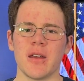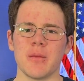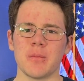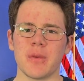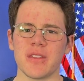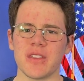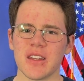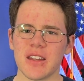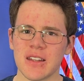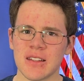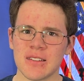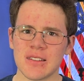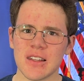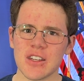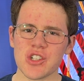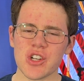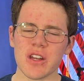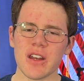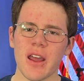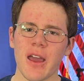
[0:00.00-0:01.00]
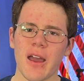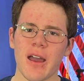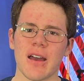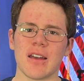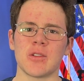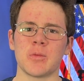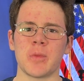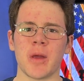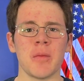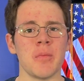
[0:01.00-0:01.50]
but the decision
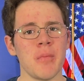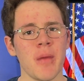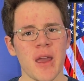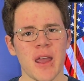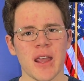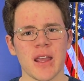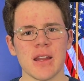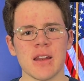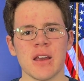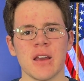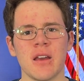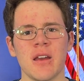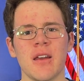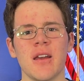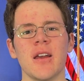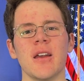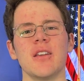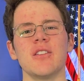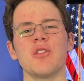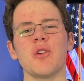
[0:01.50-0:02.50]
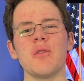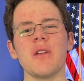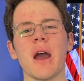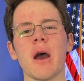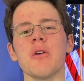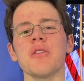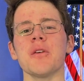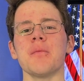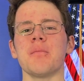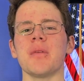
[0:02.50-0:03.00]
has been made. So
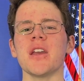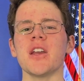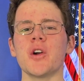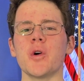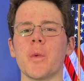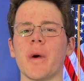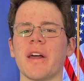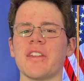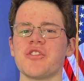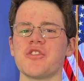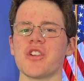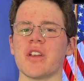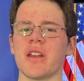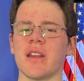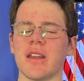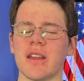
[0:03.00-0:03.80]
now the big question